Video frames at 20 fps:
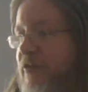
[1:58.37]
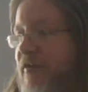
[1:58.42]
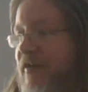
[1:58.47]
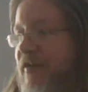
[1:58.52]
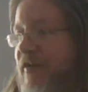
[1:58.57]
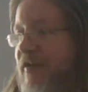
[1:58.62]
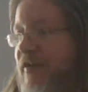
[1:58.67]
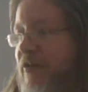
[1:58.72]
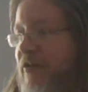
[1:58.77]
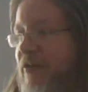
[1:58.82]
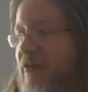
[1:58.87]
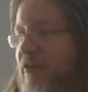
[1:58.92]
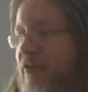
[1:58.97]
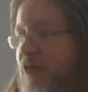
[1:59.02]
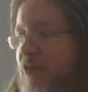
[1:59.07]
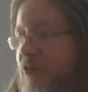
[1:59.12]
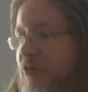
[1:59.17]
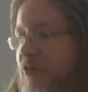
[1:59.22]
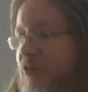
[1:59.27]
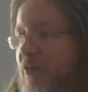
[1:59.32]
technical
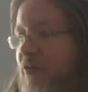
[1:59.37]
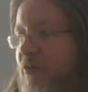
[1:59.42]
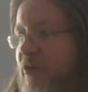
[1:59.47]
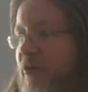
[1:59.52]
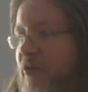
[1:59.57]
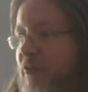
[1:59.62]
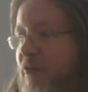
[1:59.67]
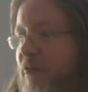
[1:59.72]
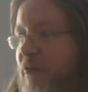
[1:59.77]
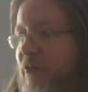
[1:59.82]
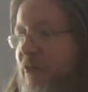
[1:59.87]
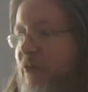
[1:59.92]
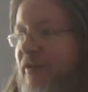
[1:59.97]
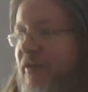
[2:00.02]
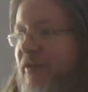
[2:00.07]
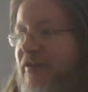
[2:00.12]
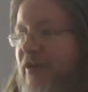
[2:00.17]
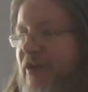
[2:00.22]
issue when we